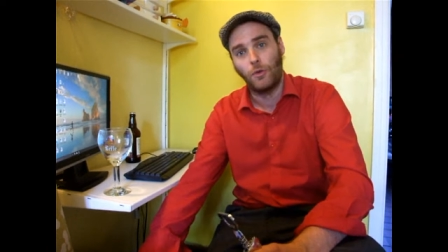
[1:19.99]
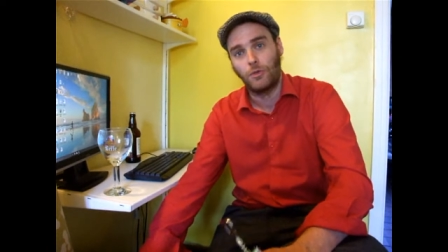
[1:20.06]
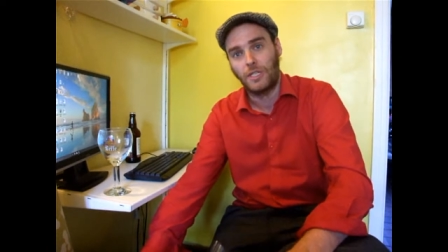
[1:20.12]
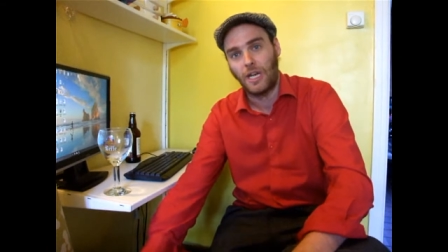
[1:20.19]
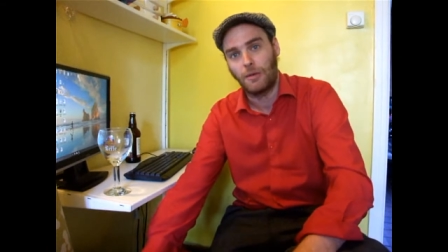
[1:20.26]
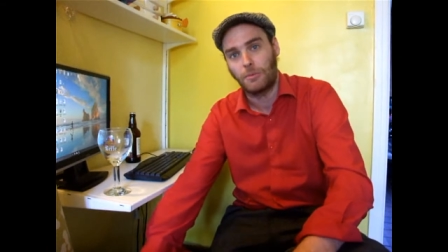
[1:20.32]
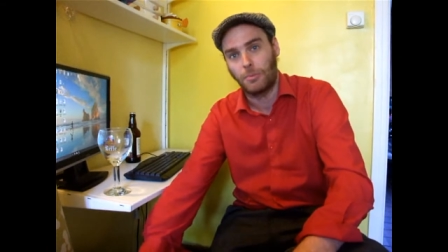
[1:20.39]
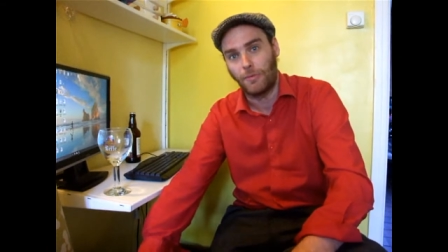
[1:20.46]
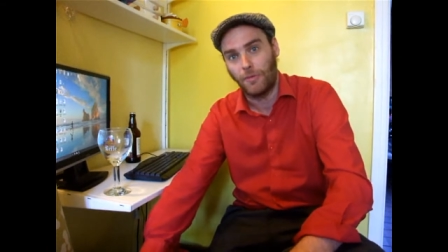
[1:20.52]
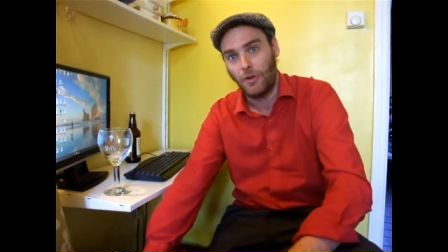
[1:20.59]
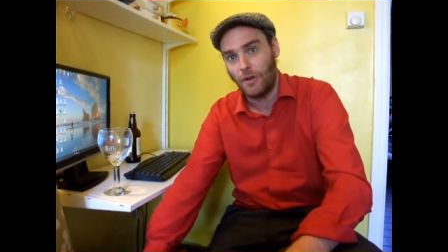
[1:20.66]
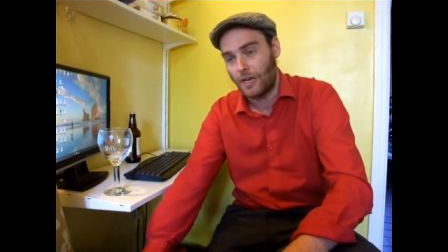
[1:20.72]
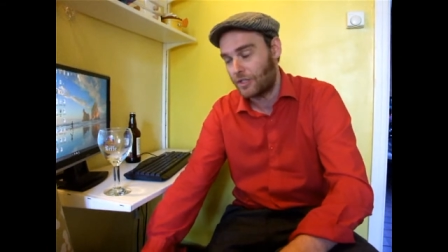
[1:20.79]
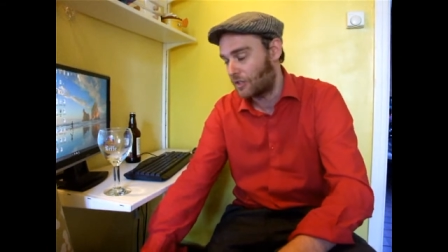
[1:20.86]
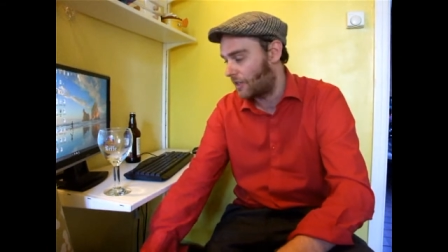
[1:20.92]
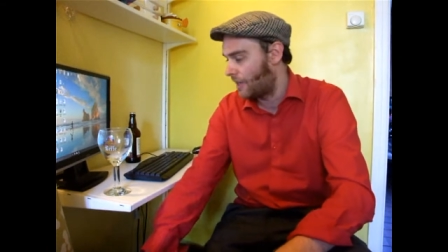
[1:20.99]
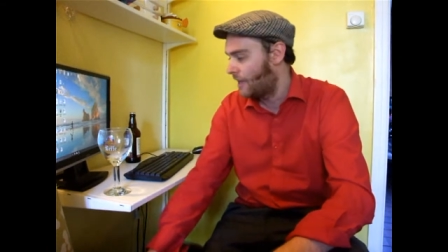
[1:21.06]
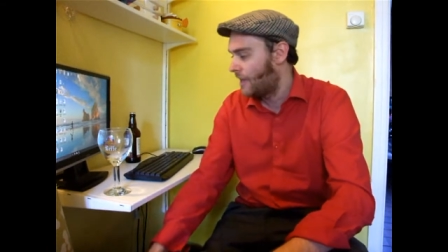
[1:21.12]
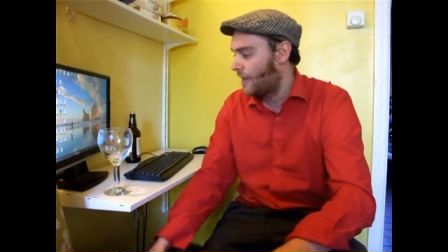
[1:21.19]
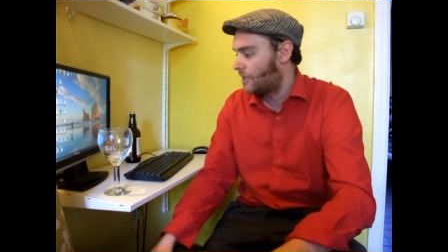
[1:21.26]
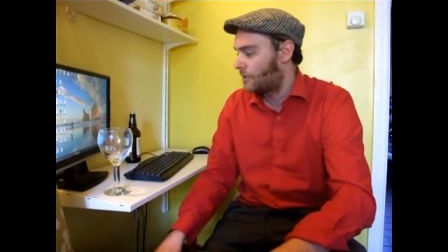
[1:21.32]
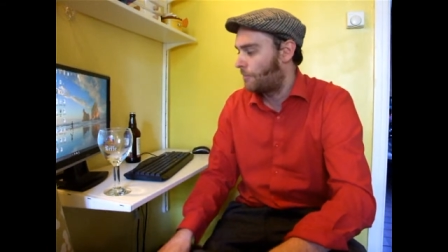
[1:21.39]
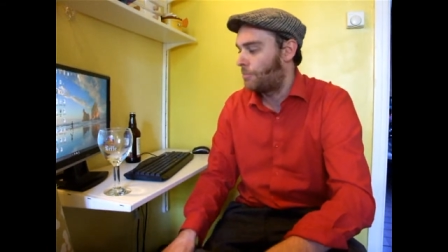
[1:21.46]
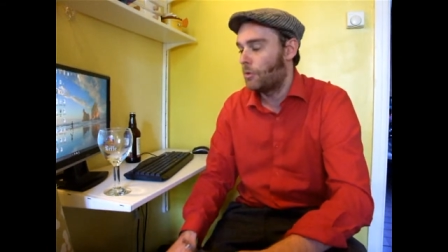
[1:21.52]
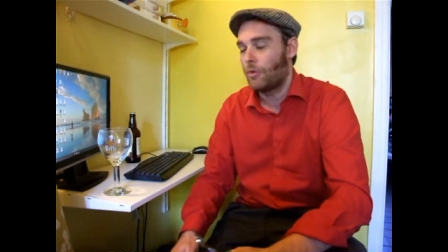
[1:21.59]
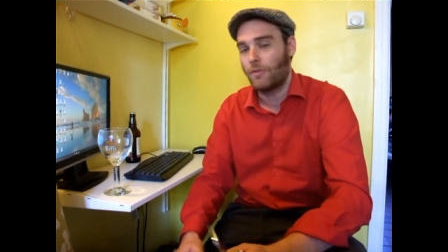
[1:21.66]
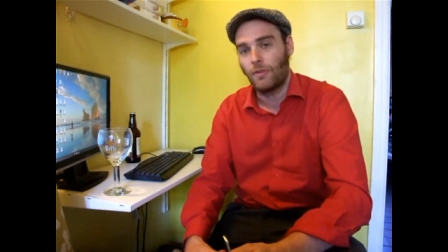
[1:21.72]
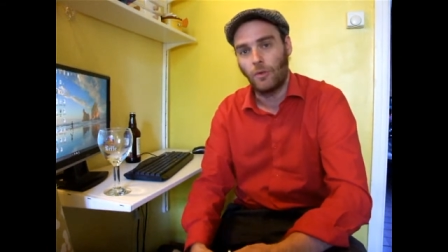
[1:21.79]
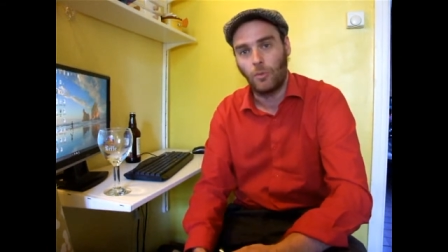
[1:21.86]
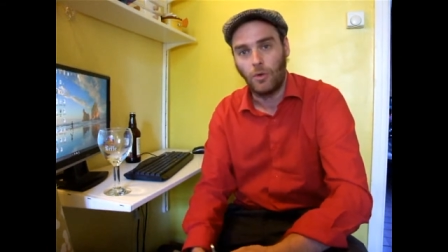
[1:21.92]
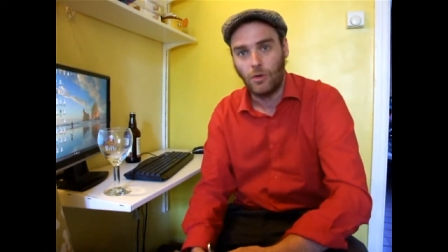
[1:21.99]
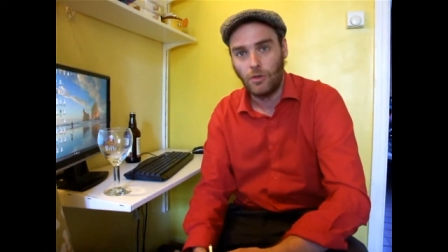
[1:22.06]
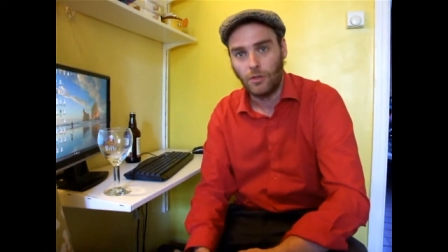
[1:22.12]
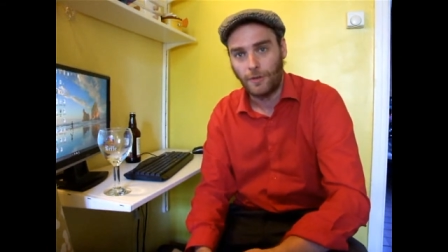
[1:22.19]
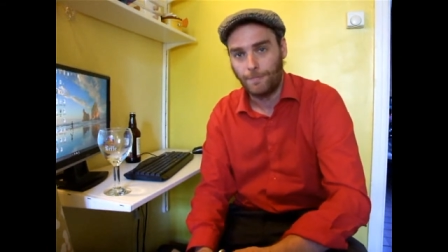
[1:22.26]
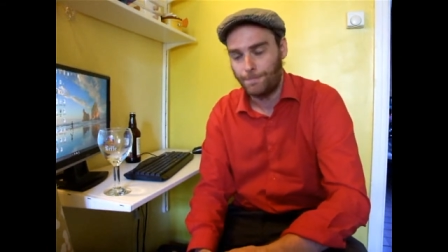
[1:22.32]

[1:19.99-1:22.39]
times before actually. It's a beautiful walk.